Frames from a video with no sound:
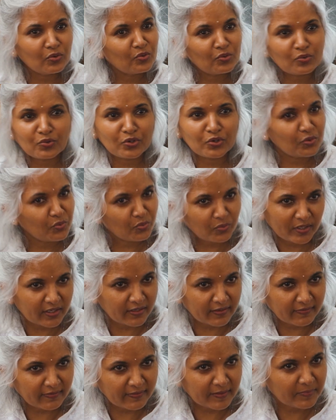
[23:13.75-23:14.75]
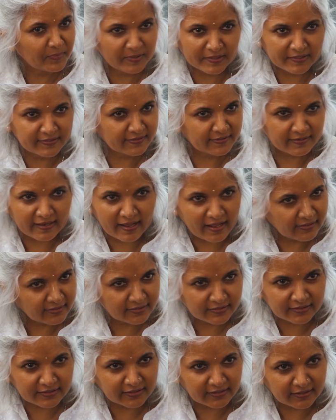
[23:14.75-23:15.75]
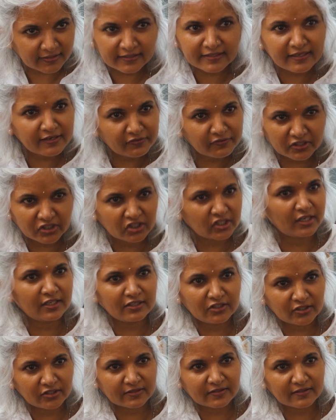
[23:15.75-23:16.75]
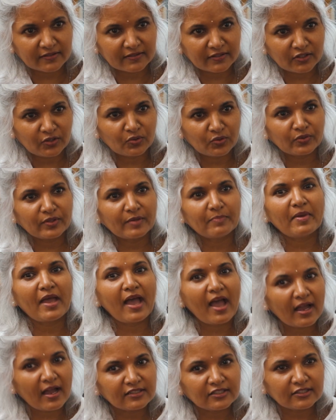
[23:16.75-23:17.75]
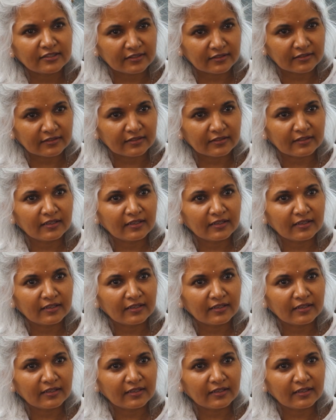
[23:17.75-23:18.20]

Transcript: who you were, the personality, it never changes. The passion,